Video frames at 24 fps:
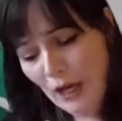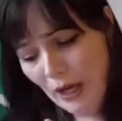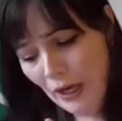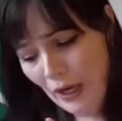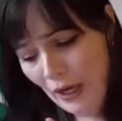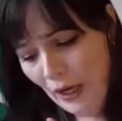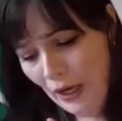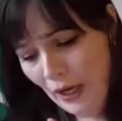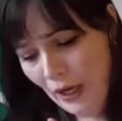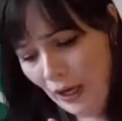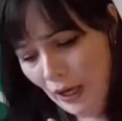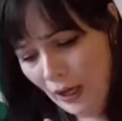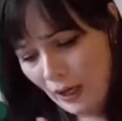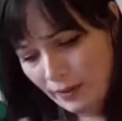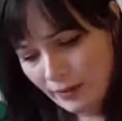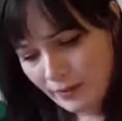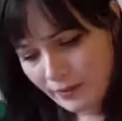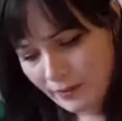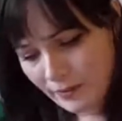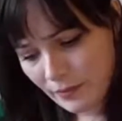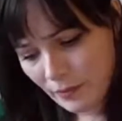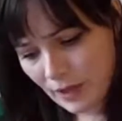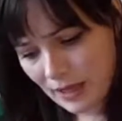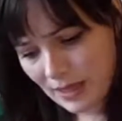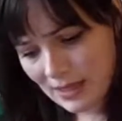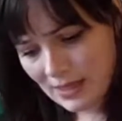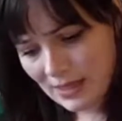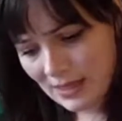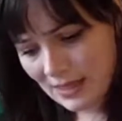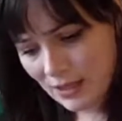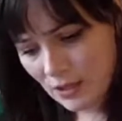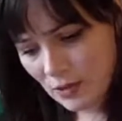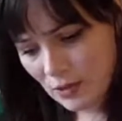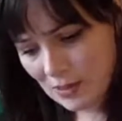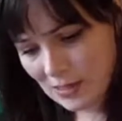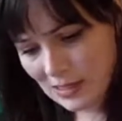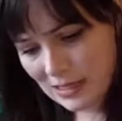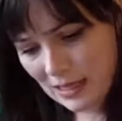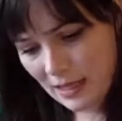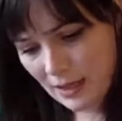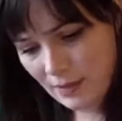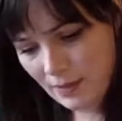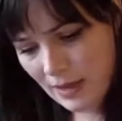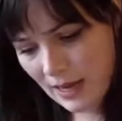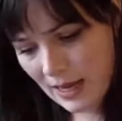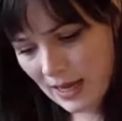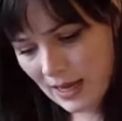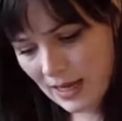Oh, where's the little slug
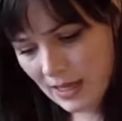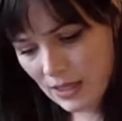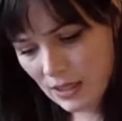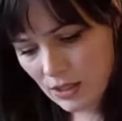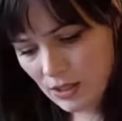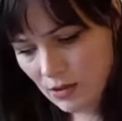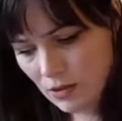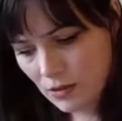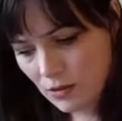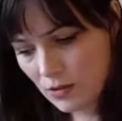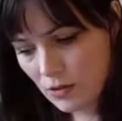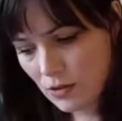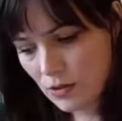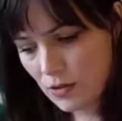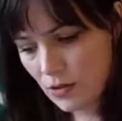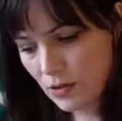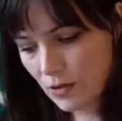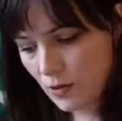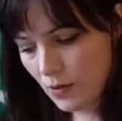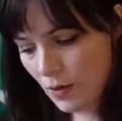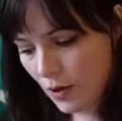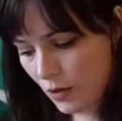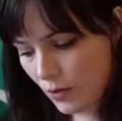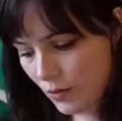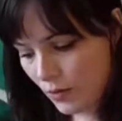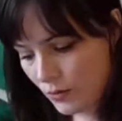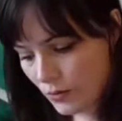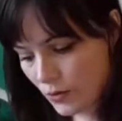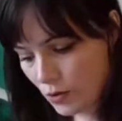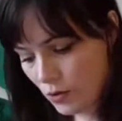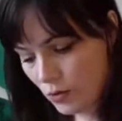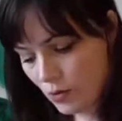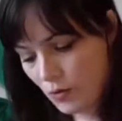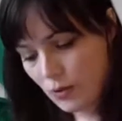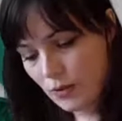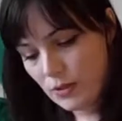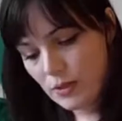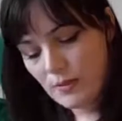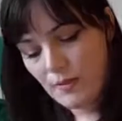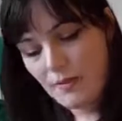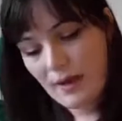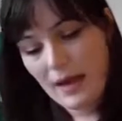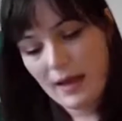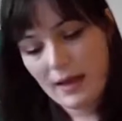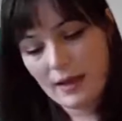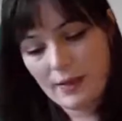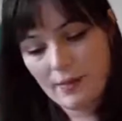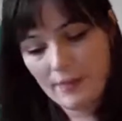page? Oh, towards the
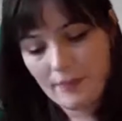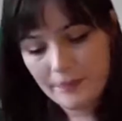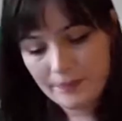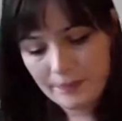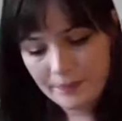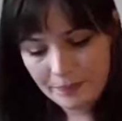back.